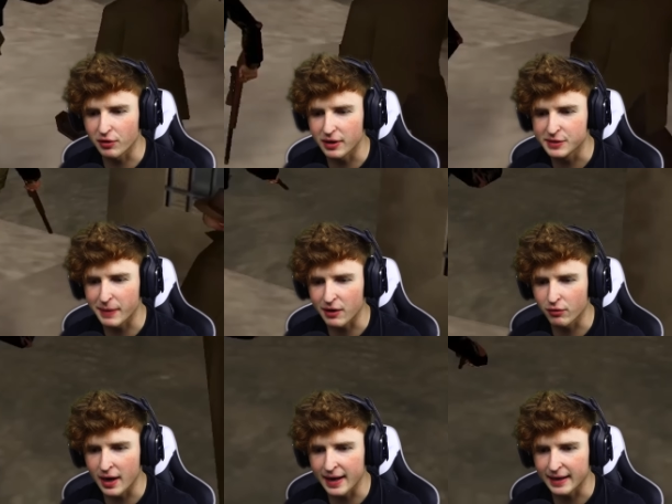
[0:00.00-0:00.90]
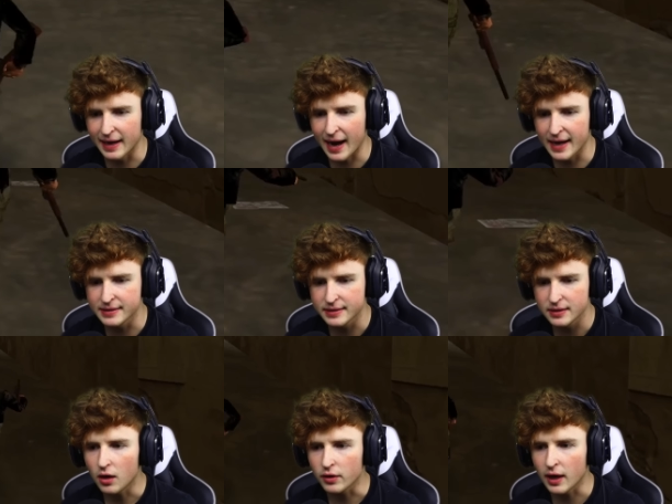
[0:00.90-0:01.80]
is by running, guys.
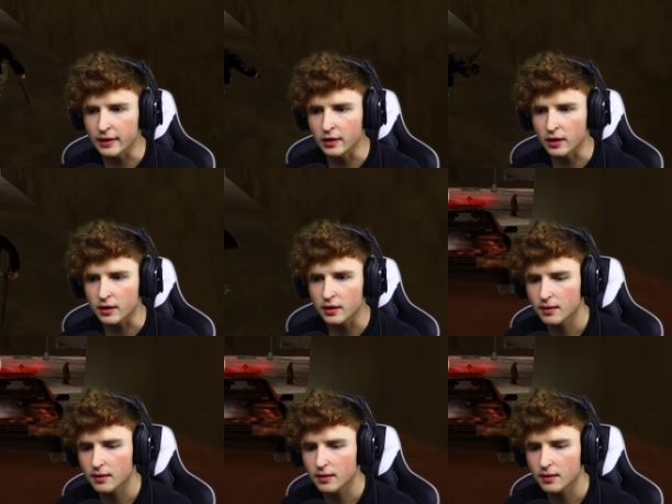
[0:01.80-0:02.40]
Oh, God, look.